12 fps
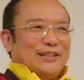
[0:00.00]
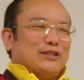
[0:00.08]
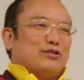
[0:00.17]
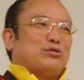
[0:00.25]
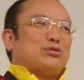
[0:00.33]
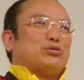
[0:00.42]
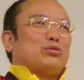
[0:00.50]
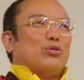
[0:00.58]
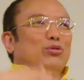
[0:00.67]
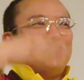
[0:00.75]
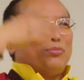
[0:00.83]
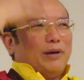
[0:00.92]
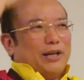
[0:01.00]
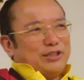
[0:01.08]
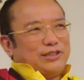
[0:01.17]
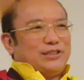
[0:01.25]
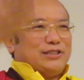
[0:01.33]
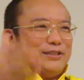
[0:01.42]
there's so
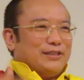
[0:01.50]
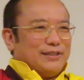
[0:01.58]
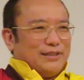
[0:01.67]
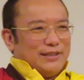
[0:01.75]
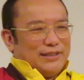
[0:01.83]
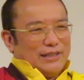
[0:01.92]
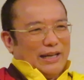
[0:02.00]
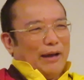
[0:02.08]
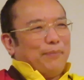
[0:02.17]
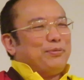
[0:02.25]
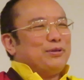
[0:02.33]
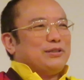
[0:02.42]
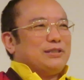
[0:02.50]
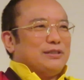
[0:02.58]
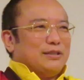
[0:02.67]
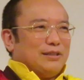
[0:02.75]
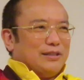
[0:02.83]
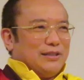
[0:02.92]
much effort
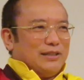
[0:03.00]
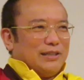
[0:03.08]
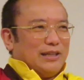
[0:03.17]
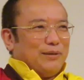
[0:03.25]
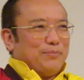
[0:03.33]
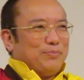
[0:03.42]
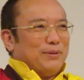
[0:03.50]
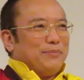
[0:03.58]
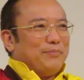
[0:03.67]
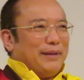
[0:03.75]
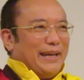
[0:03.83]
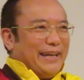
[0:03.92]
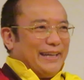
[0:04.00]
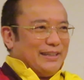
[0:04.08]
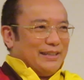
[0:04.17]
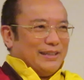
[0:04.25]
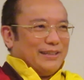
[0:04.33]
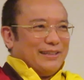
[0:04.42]
have been
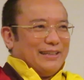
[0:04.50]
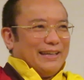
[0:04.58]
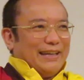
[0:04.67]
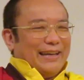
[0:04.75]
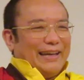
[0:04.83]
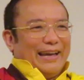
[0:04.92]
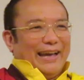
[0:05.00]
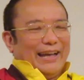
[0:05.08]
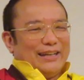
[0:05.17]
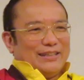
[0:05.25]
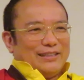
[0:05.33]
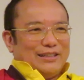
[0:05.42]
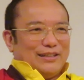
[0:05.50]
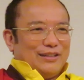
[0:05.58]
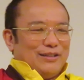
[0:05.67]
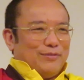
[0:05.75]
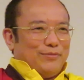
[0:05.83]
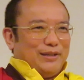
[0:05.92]
made, and
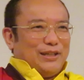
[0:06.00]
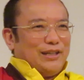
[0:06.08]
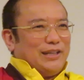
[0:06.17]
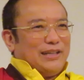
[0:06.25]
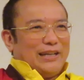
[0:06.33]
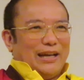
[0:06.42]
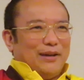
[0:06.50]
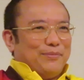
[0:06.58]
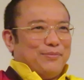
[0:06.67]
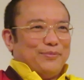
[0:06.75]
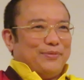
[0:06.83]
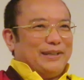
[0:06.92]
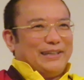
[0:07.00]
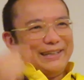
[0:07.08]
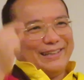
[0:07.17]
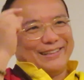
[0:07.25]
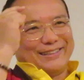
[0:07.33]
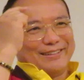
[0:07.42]
we have very
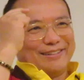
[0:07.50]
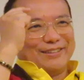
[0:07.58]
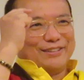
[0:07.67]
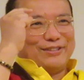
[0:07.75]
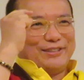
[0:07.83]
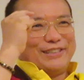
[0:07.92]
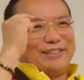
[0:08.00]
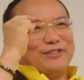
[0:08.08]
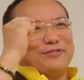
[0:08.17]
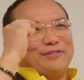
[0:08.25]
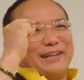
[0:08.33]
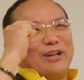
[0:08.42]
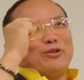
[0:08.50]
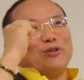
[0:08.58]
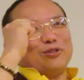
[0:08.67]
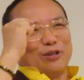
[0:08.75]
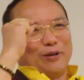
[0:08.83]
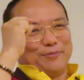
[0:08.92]
little written
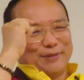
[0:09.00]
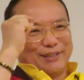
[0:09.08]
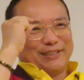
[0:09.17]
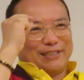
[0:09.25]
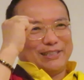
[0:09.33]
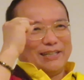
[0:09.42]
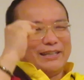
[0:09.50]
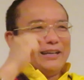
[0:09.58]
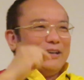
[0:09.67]
record of it.